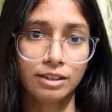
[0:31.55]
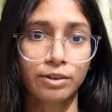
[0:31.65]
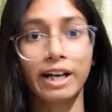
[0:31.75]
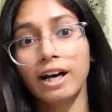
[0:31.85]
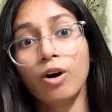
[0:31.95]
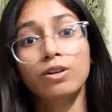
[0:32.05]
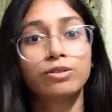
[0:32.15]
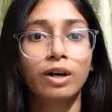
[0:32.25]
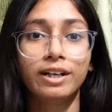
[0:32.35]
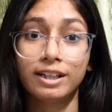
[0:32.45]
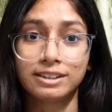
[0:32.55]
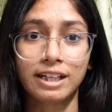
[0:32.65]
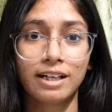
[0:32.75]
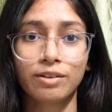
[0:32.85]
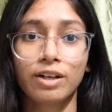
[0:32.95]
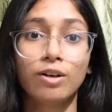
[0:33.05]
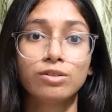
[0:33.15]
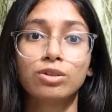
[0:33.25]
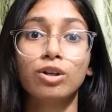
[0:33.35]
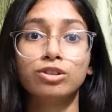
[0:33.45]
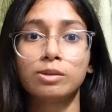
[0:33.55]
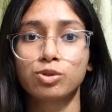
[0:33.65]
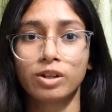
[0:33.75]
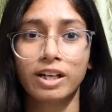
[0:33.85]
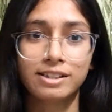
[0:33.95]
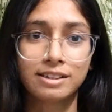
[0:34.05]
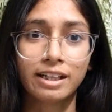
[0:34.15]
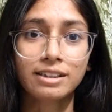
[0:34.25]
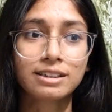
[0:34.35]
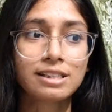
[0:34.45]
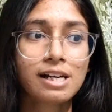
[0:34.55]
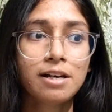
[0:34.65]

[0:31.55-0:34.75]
You can also understand, you can also conceptualize things.